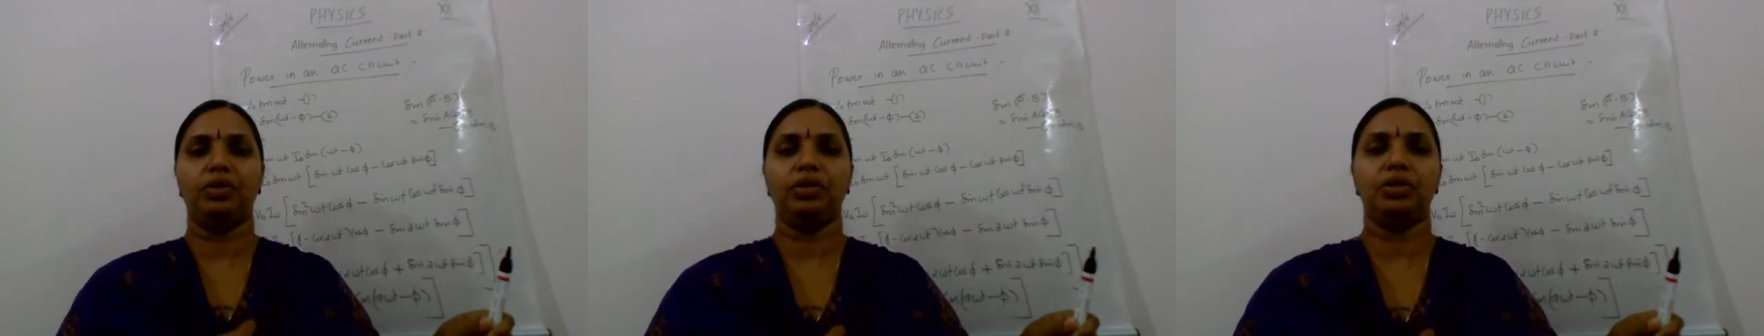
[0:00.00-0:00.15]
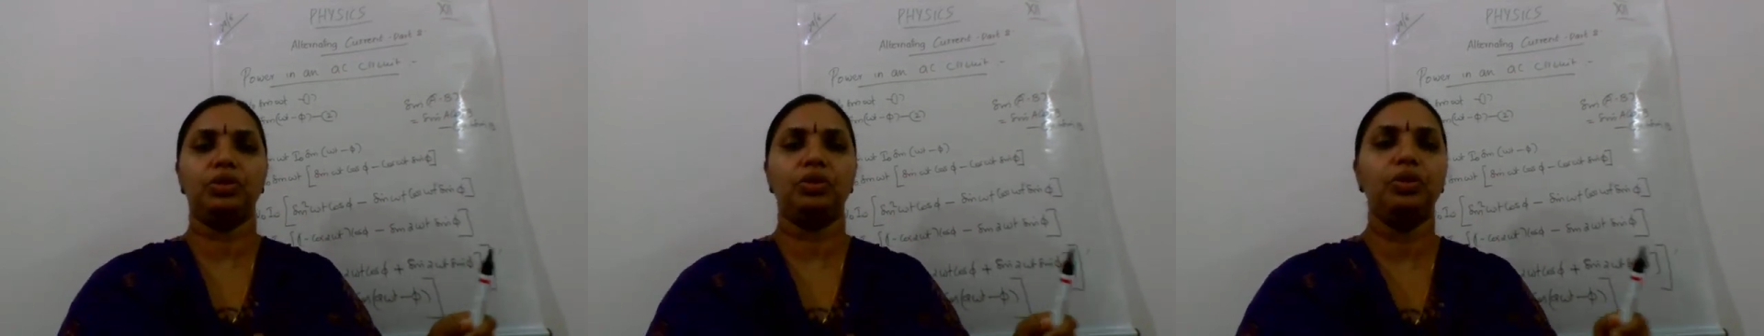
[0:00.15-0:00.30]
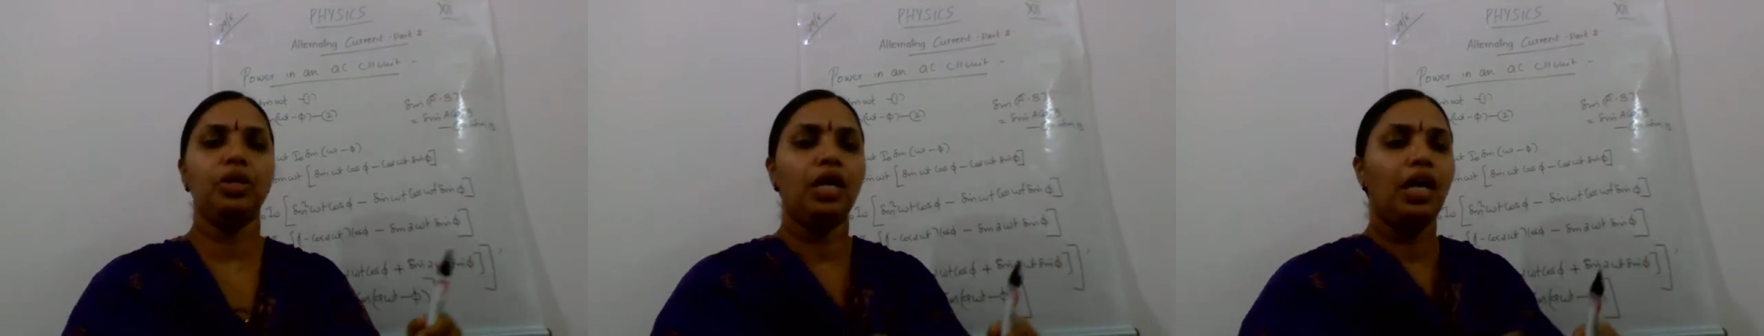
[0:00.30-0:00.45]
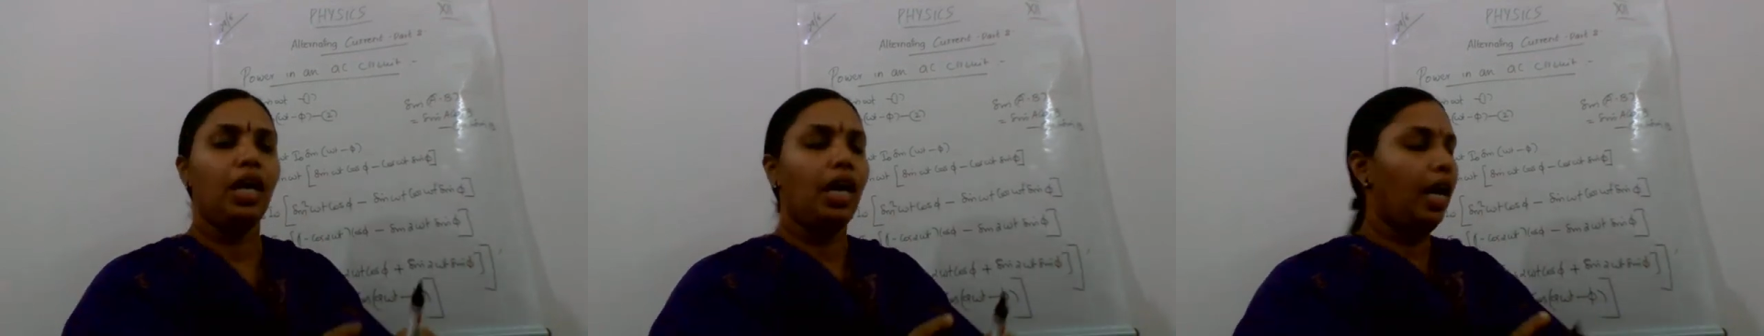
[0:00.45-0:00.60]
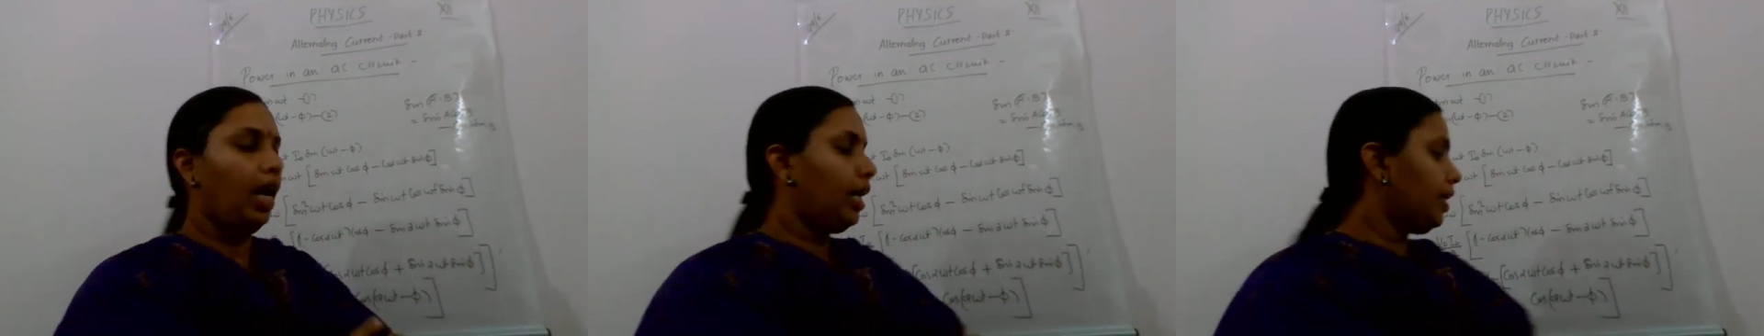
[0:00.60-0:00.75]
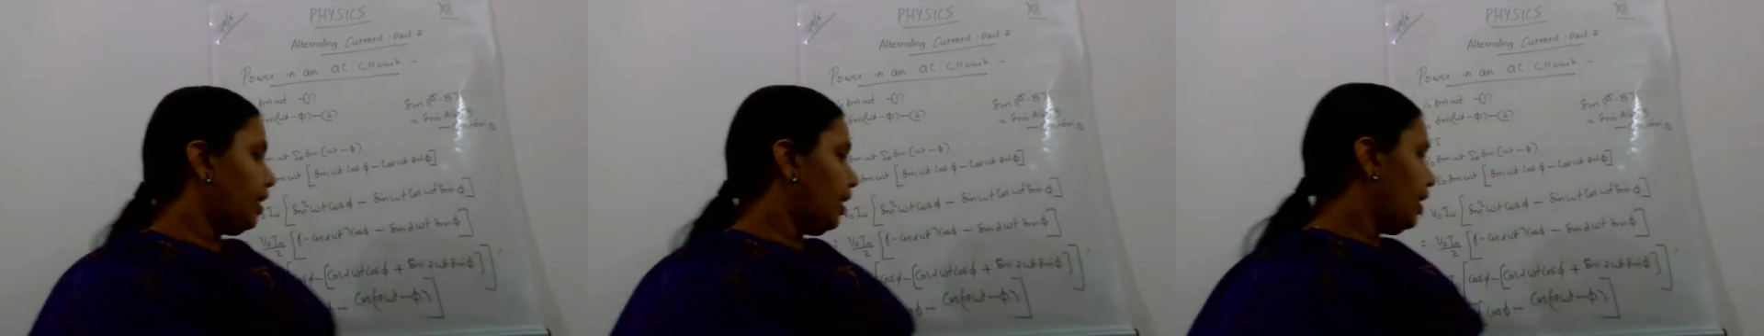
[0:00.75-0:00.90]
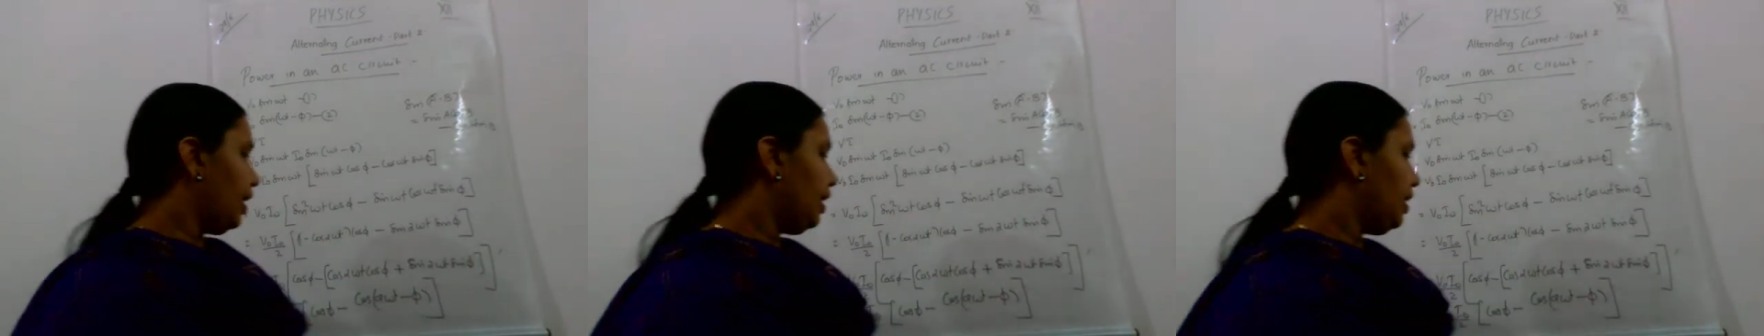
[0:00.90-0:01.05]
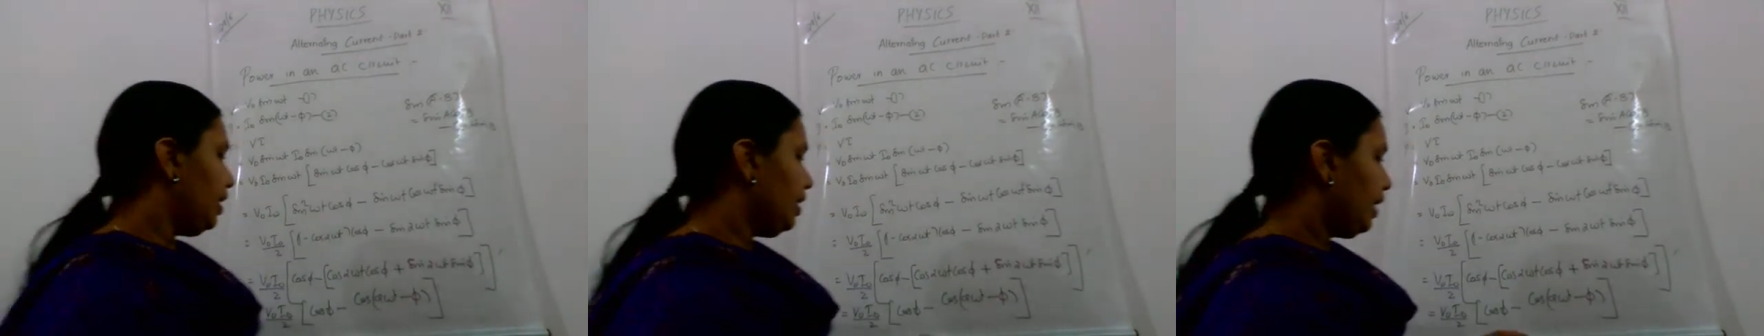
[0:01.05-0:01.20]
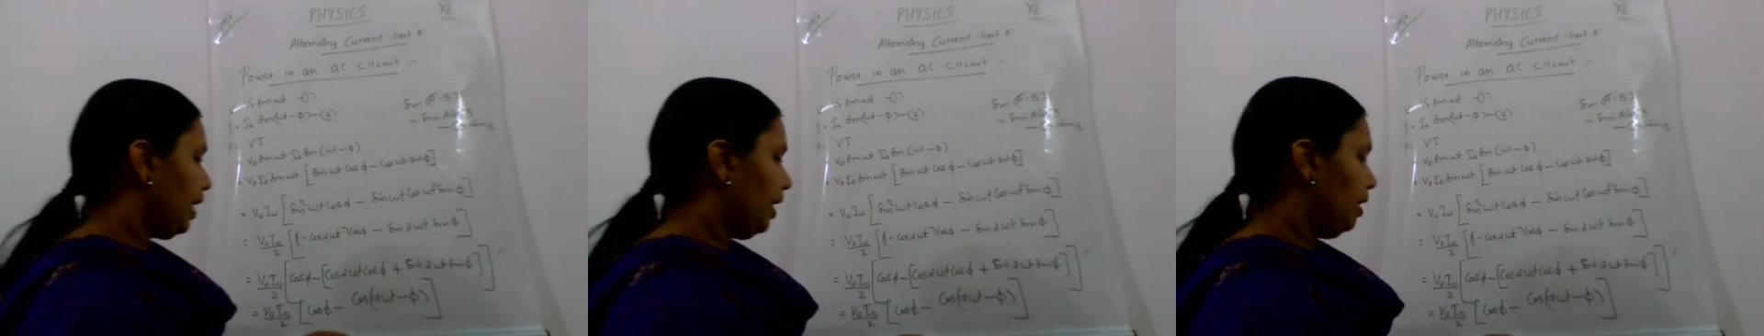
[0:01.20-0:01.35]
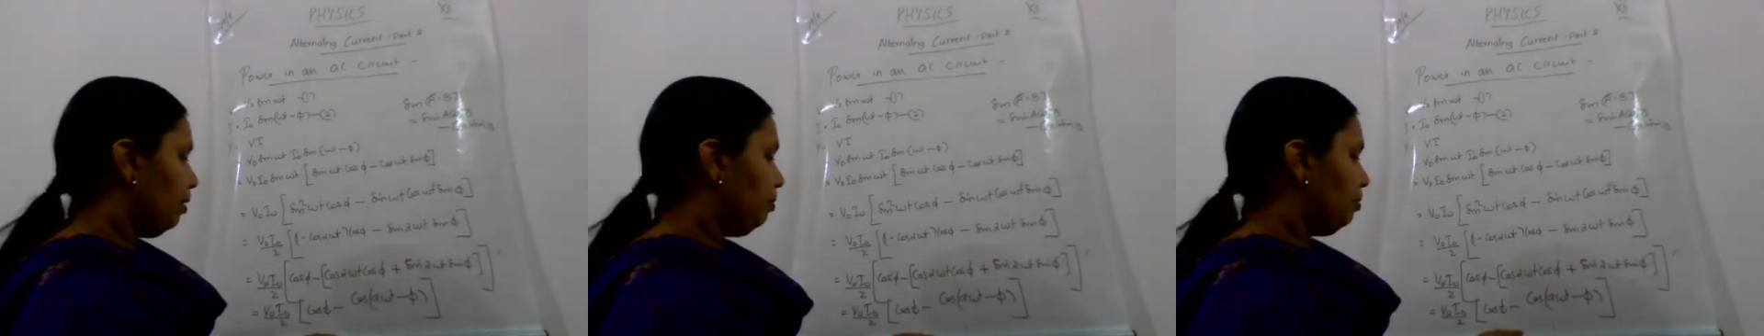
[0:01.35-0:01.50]
So at any
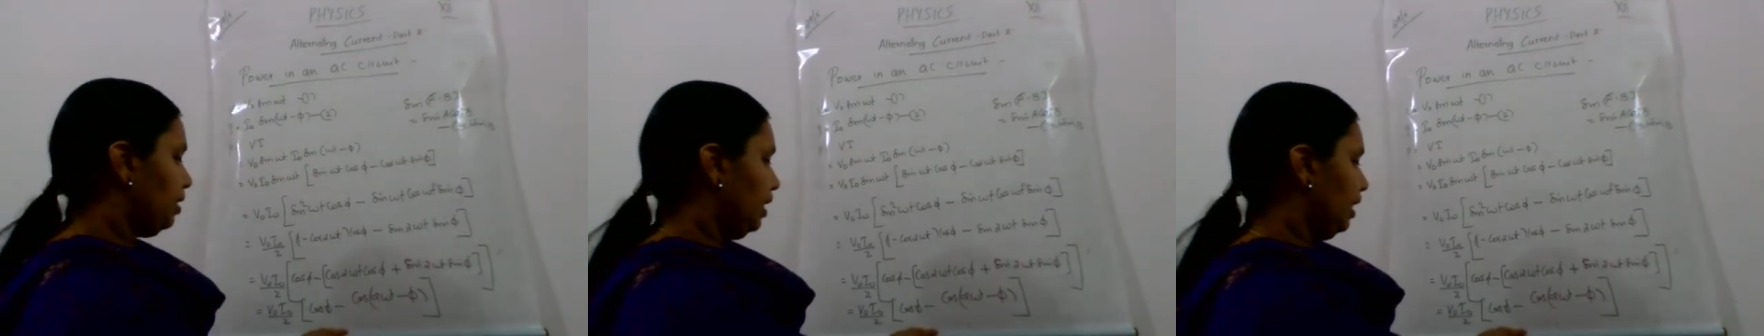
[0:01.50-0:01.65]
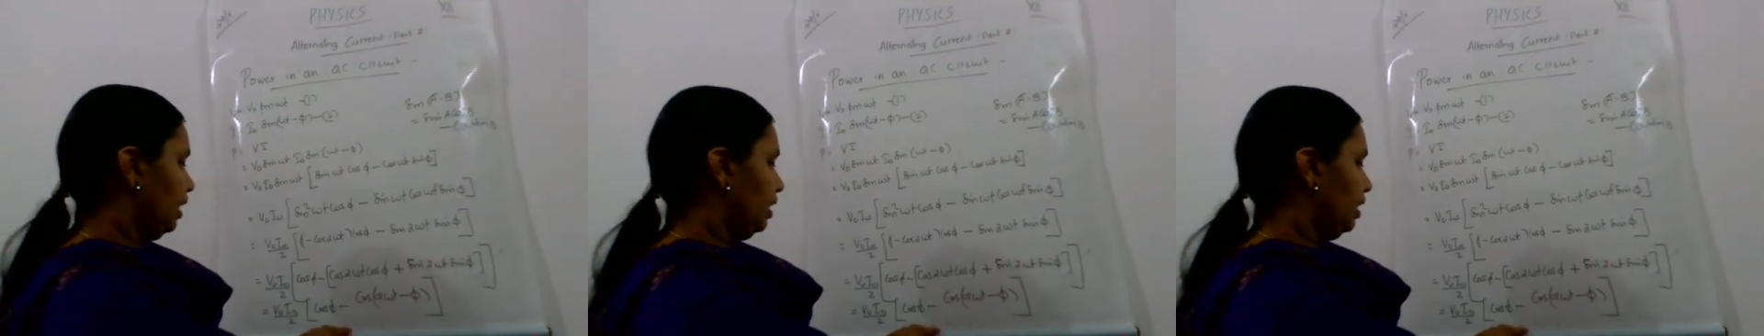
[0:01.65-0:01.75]
time t,